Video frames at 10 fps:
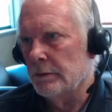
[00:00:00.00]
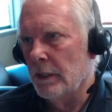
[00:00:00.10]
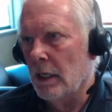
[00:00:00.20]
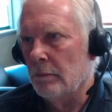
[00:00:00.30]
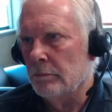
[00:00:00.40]

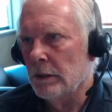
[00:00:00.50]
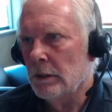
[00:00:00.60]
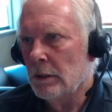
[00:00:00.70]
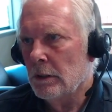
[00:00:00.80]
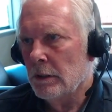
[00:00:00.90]
And
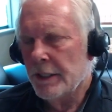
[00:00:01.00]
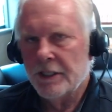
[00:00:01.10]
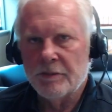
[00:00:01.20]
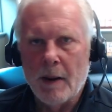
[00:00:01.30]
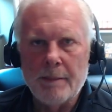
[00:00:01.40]

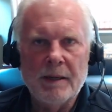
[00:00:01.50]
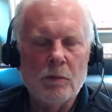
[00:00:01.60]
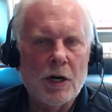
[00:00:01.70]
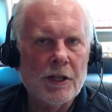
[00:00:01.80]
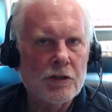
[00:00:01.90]
this might be
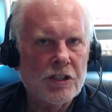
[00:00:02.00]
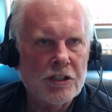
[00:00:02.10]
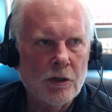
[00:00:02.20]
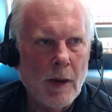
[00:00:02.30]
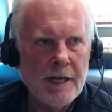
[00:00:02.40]
one of those
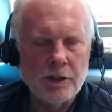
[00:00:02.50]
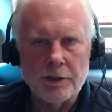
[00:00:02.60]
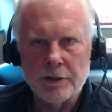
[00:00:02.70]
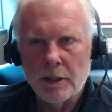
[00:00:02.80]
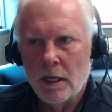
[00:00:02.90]
situations